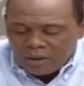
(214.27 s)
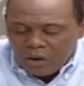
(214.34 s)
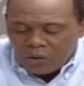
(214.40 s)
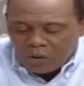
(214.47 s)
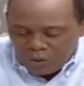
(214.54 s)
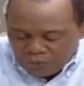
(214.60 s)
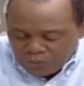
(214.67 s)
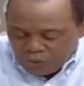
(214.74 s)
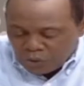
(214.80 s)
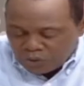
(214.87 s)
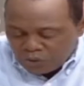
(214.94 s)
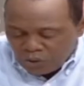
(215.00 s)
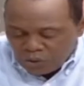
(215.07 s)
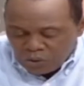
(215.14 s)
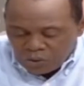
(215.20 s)
of
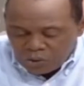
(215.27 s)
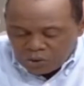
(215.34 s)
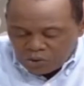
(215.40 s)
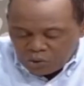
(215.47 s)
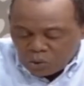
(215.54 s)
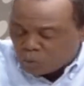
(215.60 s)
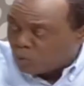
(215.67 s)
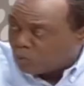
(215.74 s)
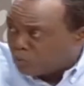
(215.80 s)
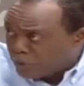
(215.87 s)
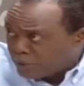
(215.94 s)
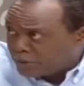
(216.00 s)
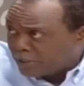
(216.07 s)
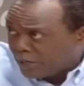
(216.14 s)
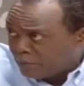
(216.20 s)
course, all those shows were
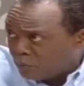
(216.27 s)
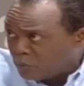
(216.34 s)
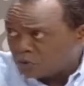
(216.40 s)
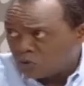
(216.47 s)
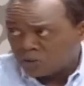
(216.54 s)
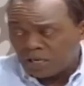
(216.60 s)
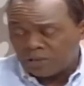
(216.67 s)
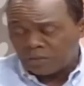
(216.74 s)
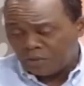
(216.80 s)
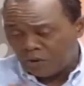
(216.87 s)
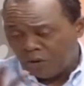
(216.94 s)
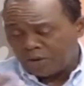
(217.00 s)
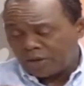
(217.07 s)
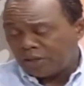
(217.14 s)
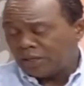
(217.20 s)
pre-taped. We used to tape them
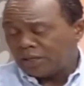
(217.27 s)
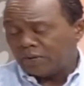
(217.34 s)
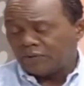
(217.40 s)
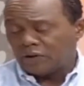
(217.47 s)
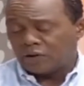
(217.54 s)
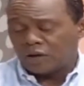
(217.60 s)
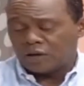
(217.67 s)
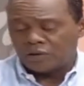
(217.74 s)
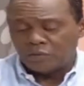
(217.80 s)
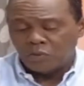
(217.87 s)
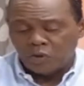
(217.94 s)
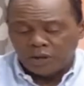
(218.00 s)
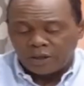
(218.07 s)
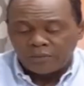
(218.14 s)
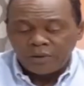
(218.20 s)
around 11 o'clock in the
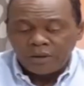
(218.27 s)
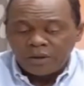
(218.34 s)
morning.